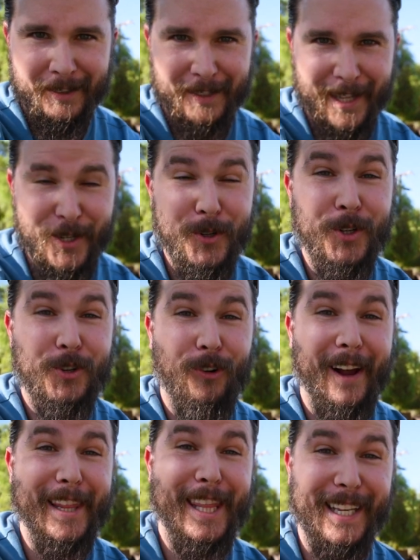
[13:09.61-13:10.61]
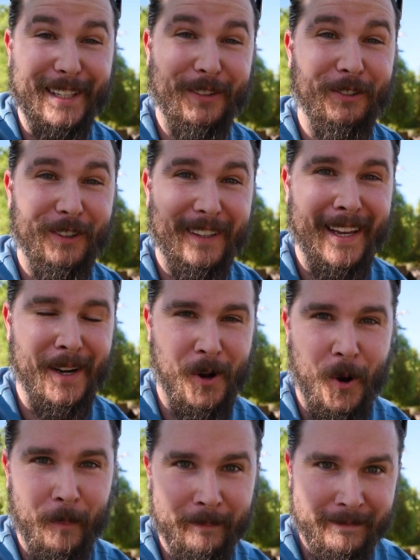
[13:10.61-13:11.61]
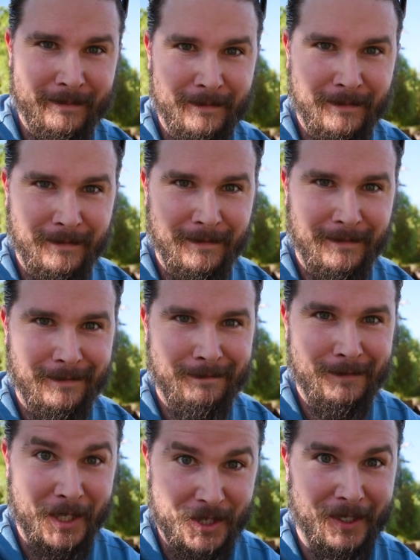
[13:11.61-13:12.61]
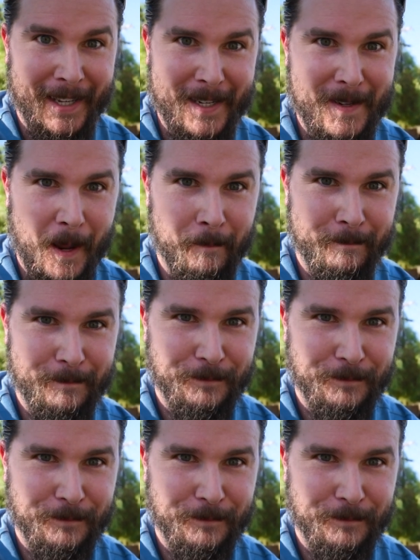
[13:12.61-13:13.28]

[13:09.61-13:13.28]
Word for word: And you can try this at home. Until next time.